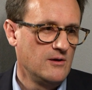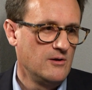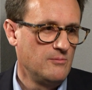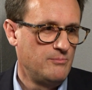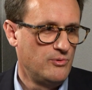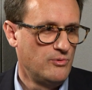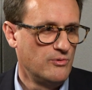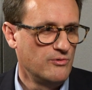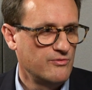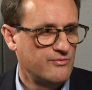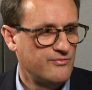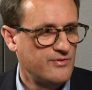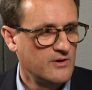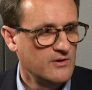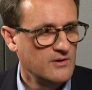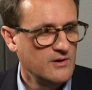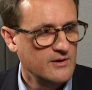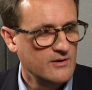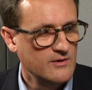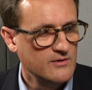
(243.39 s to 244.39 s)
a
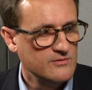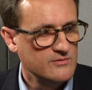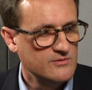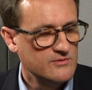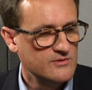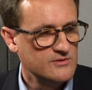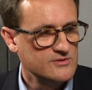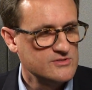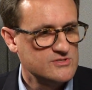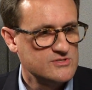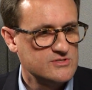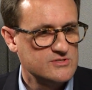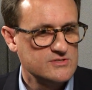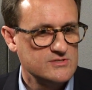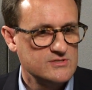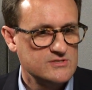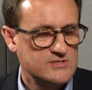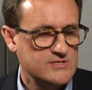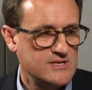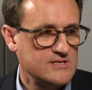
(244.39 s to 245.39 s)
portfolio that's
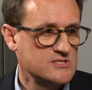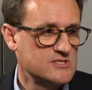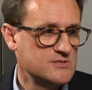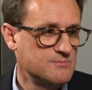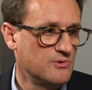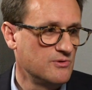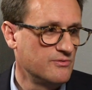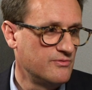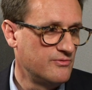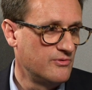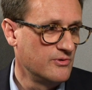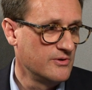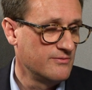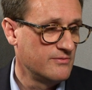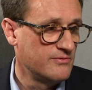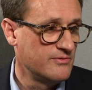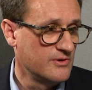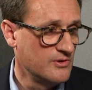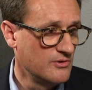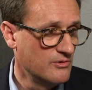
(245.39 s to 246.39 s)
sensible for
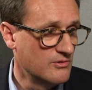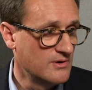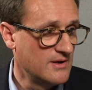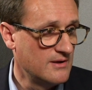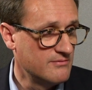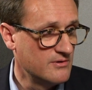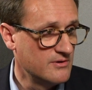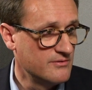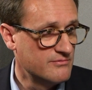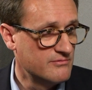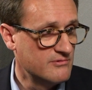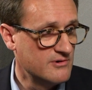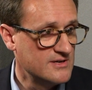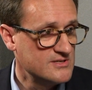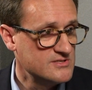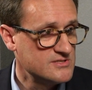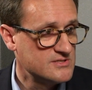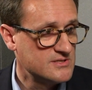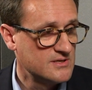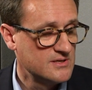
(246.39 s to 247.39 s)
your level of
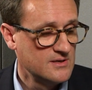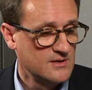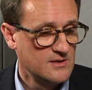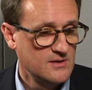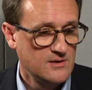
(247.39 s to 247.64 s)
risk,